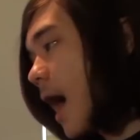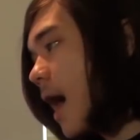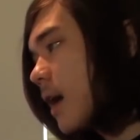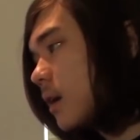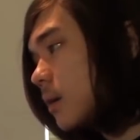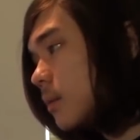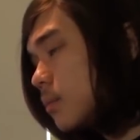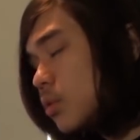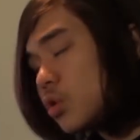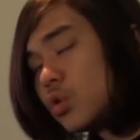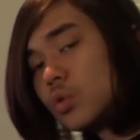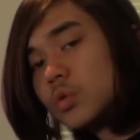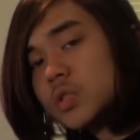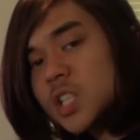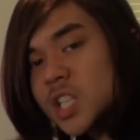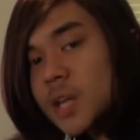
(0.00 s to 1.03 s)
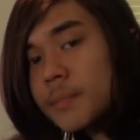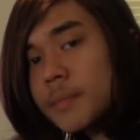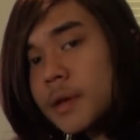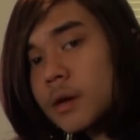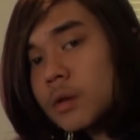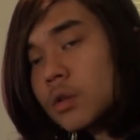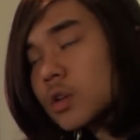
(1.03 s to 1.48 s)
Adam, whose
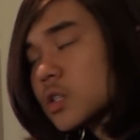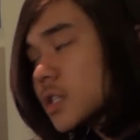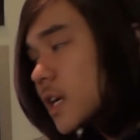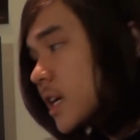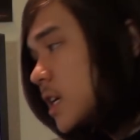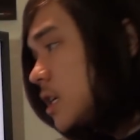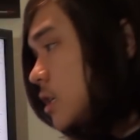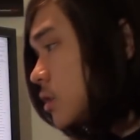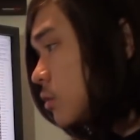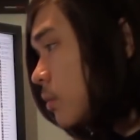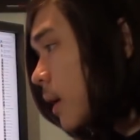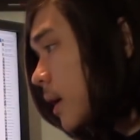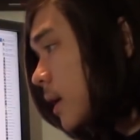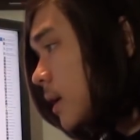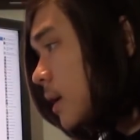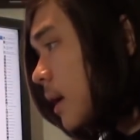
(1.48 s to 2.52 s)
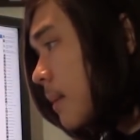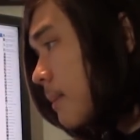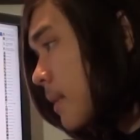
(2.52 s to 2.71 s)
thumbnail looks like he's running a